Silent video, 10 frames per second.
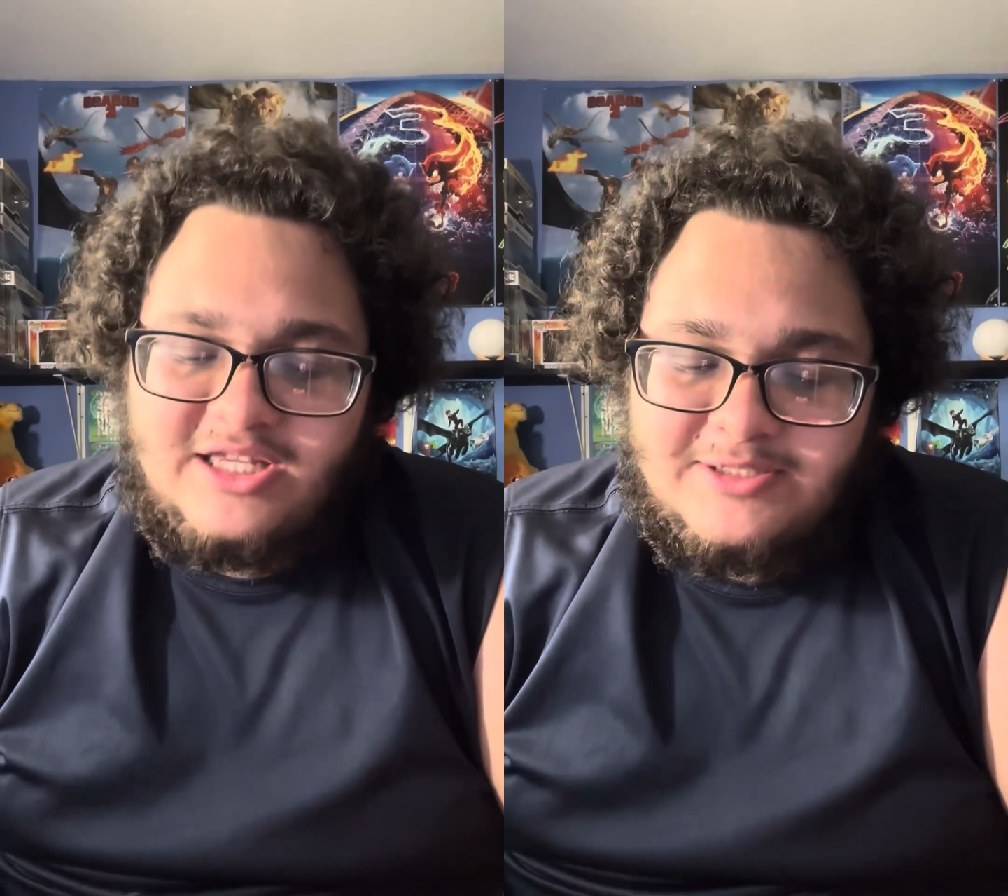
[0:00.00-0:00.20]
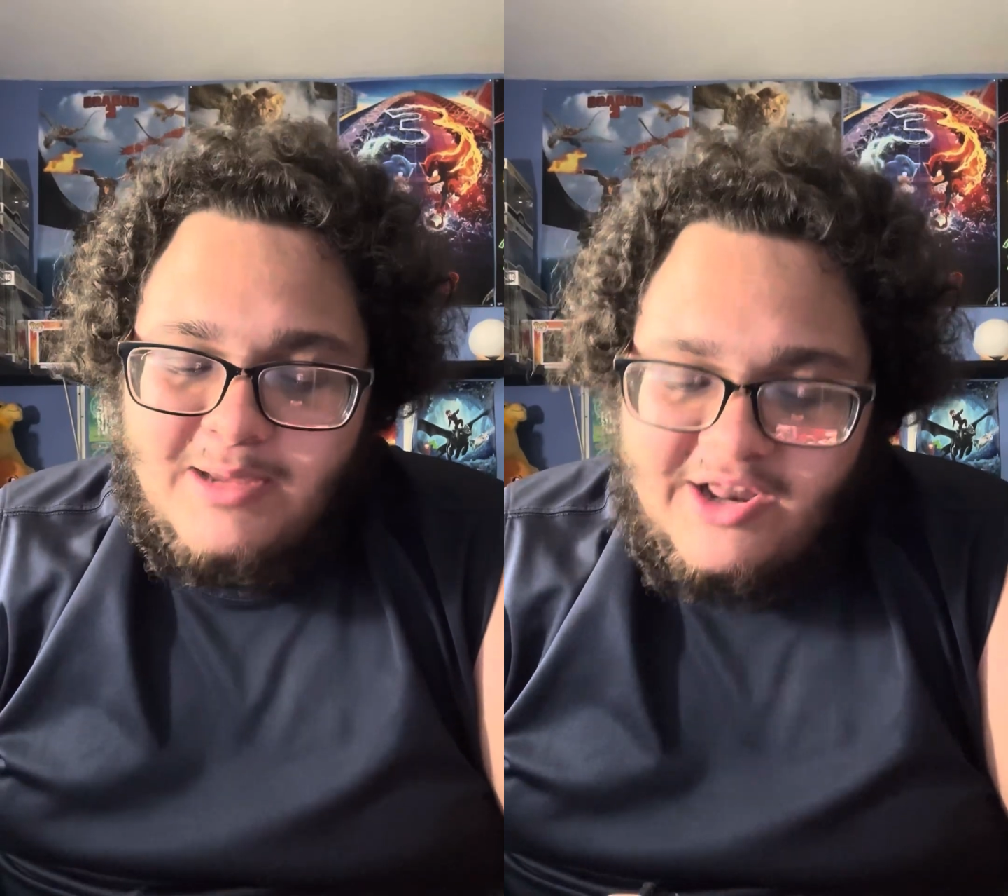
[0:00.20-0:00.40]

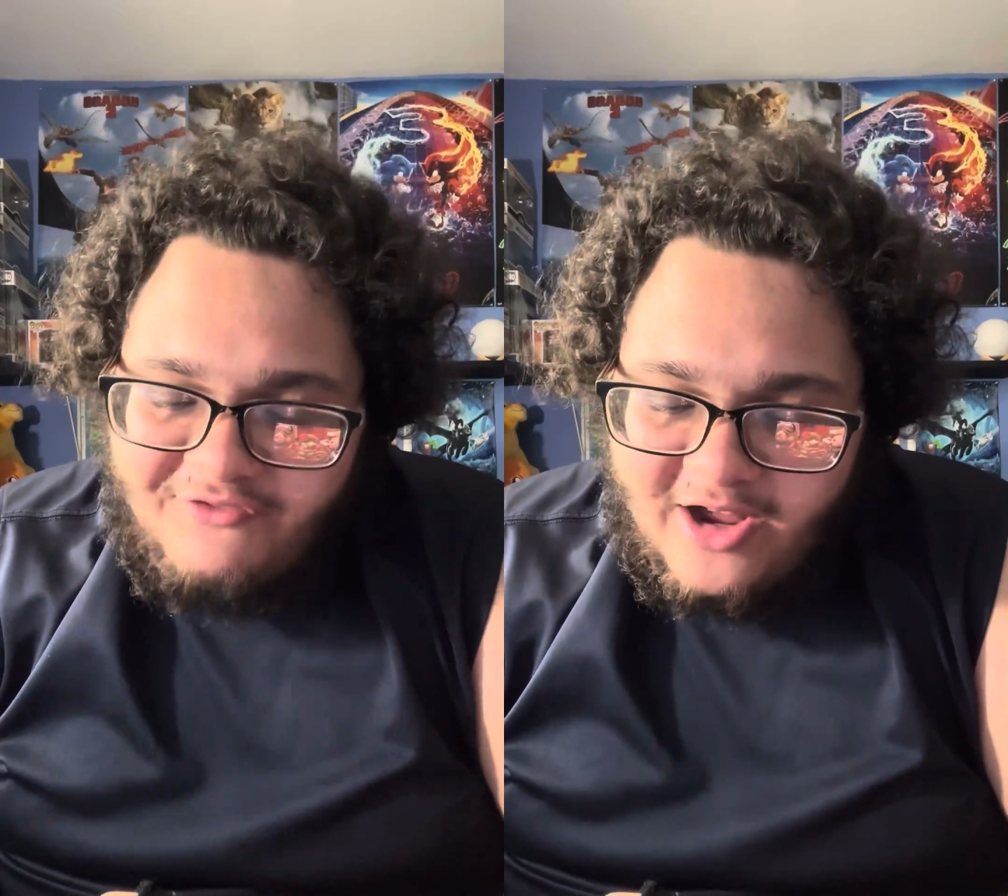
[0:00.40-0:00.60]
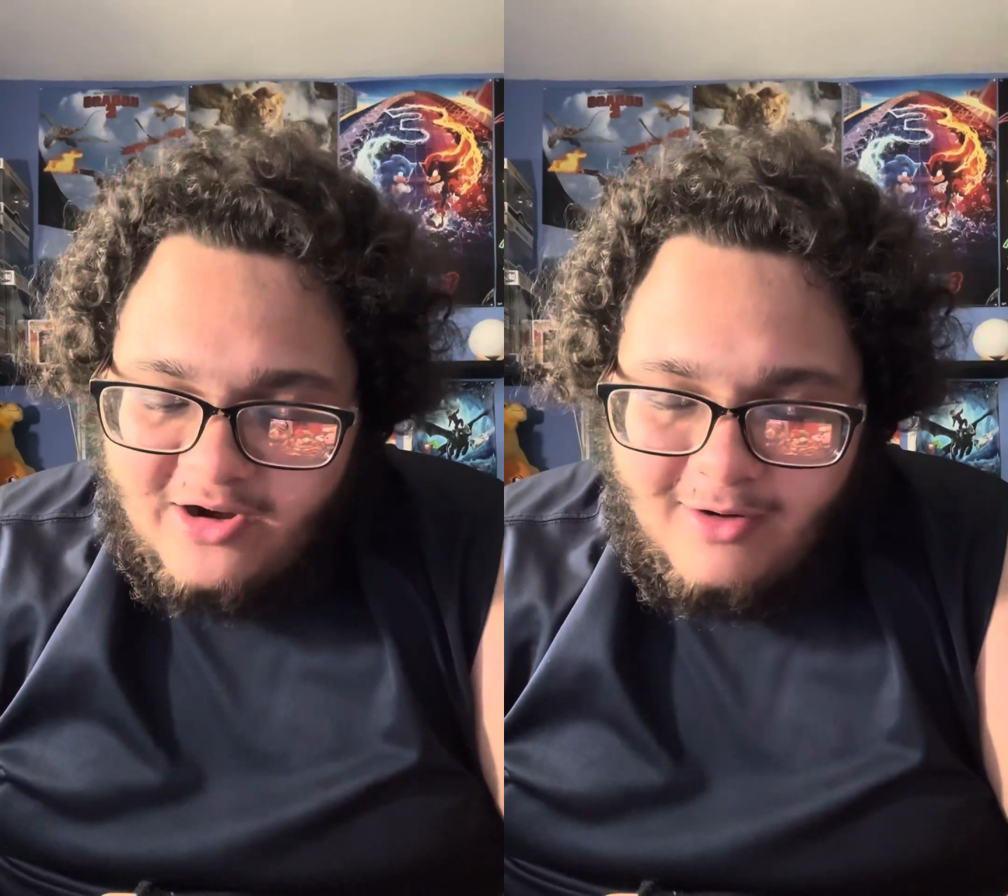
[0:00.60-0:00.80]
this
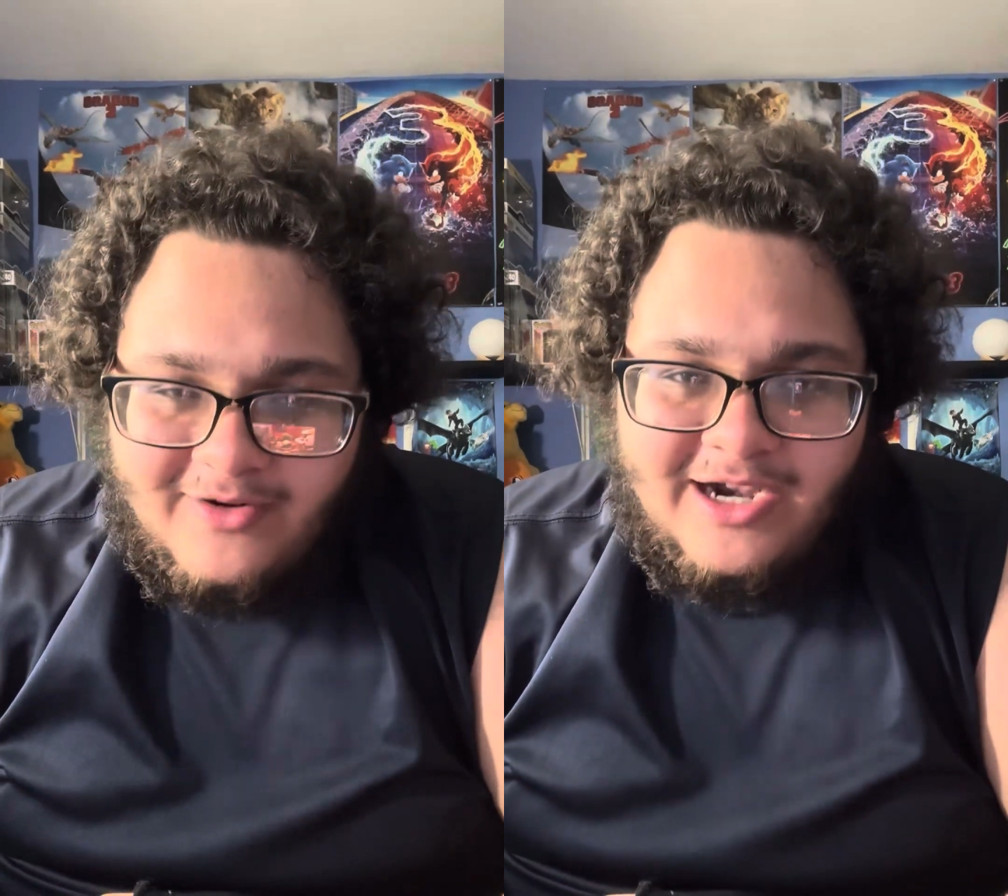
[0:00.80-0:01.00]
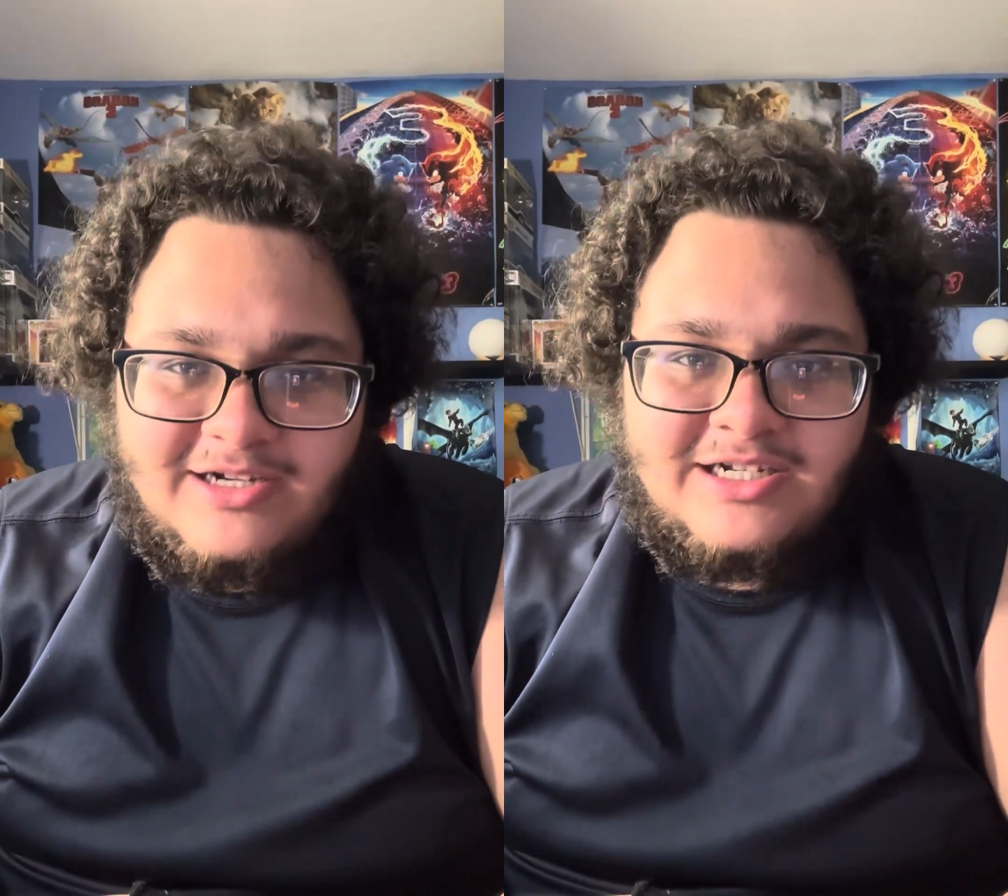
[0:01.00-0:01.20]
motherfucker
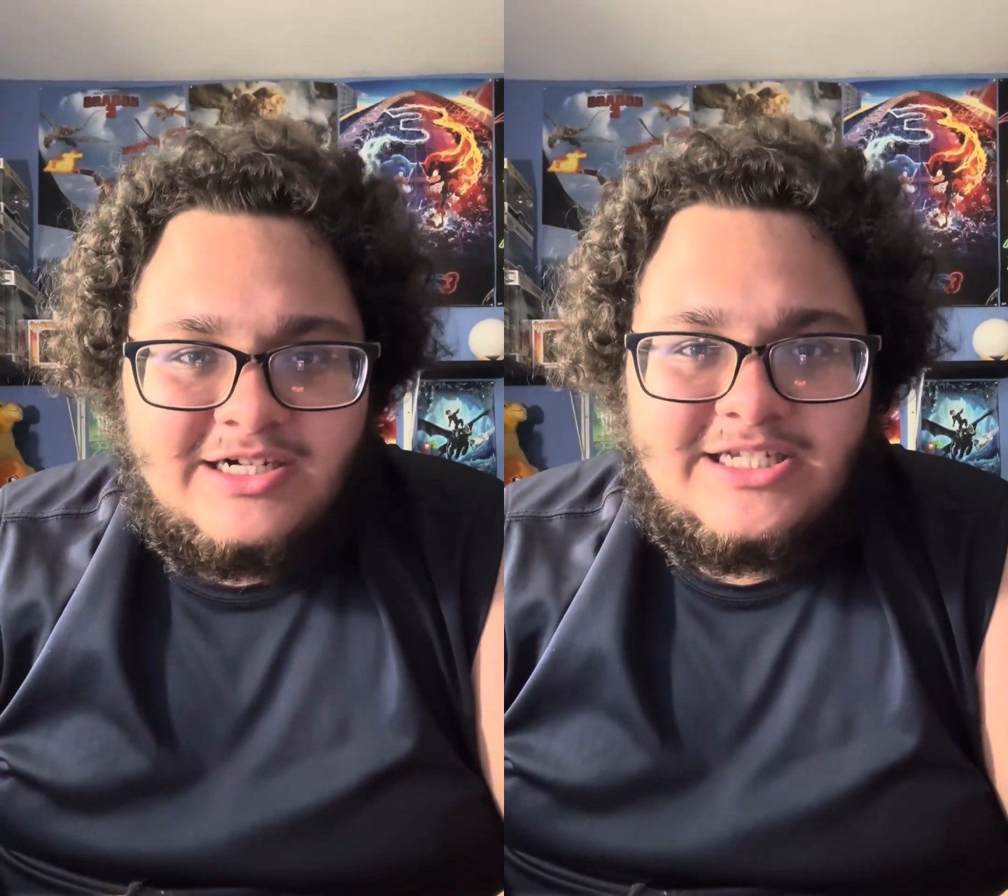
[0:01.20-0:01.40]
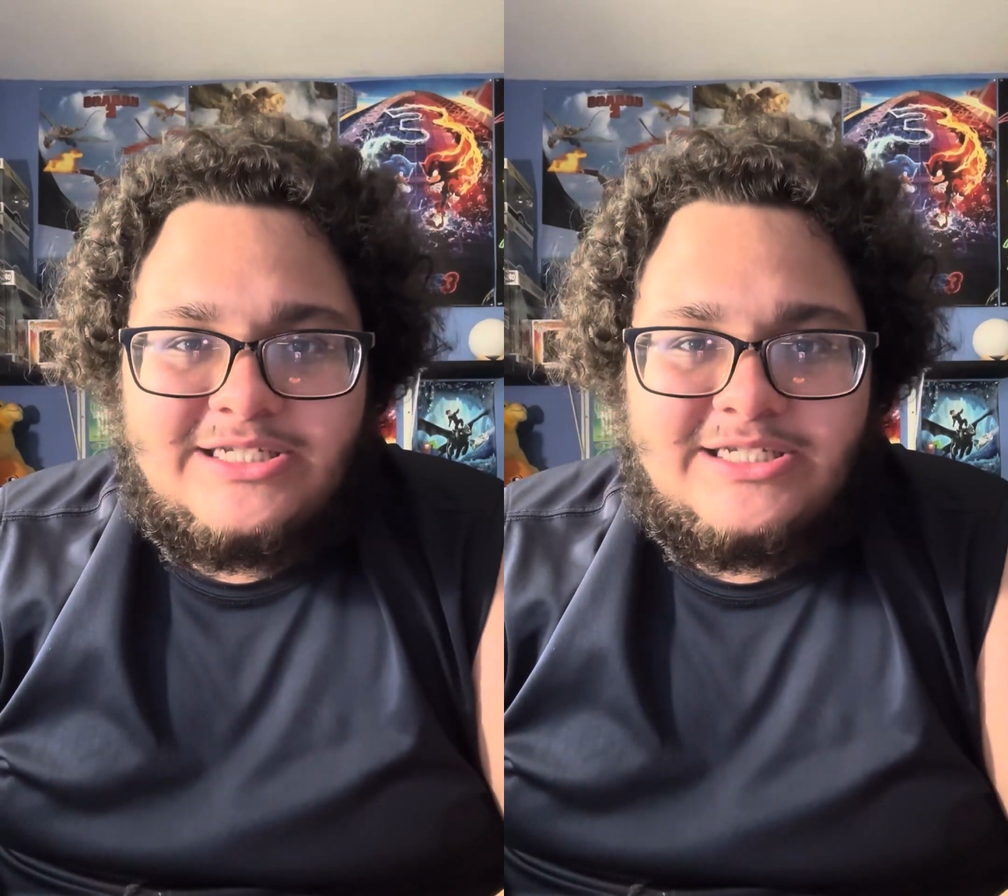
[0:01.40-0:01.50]
over here turned